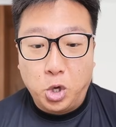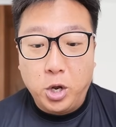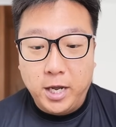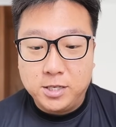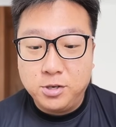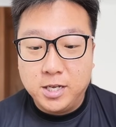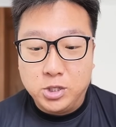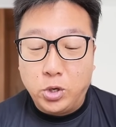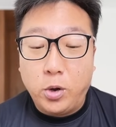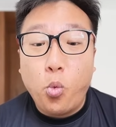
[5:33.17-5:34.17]
Snorlax. You guys
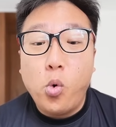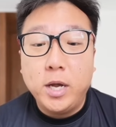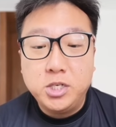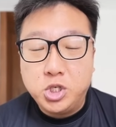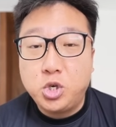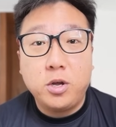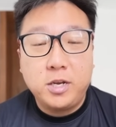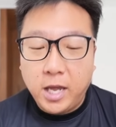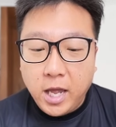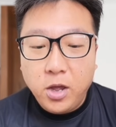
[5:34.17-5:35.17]
saw that
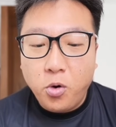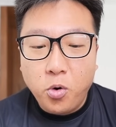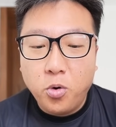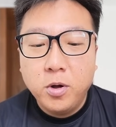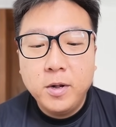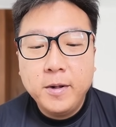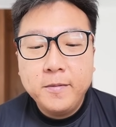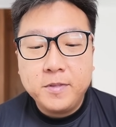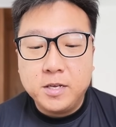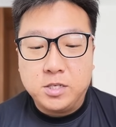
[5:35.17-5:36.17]
one-shot KO
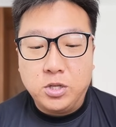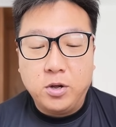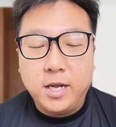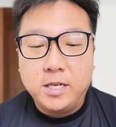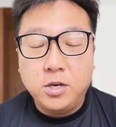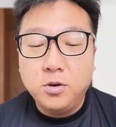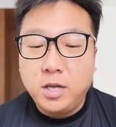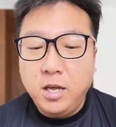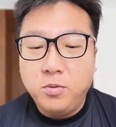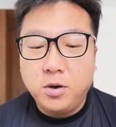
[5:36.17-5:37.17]
the Snorlax.
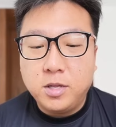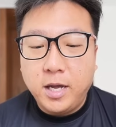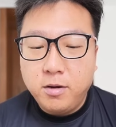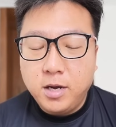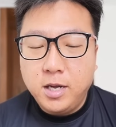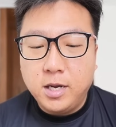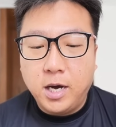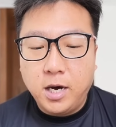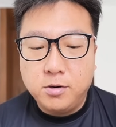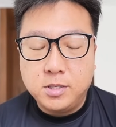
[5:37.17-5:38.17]
Okay, we got Dialga in the
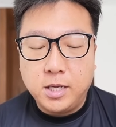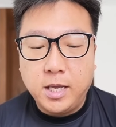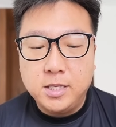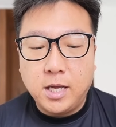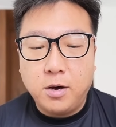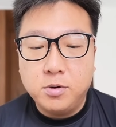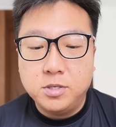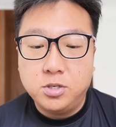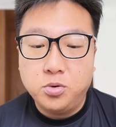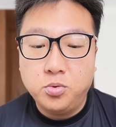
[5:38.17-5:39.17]
house against our
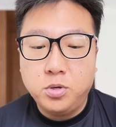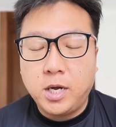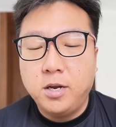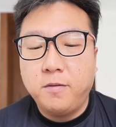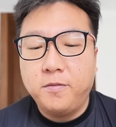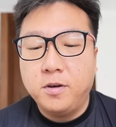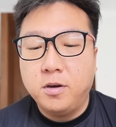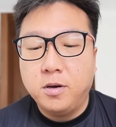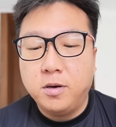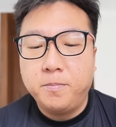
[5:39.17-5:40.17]
Zerud. Kind of
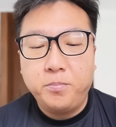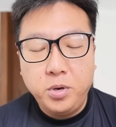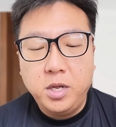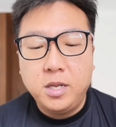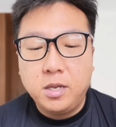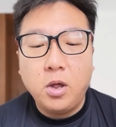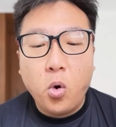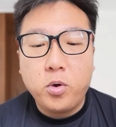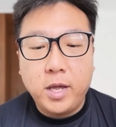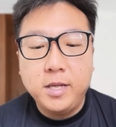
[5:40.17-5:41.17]
a pretty
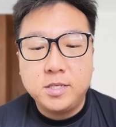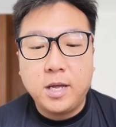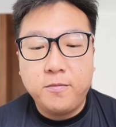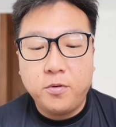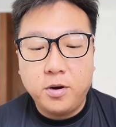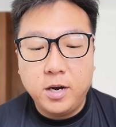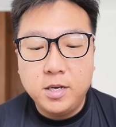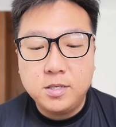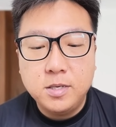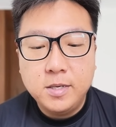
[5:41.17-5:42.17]
okay start for us.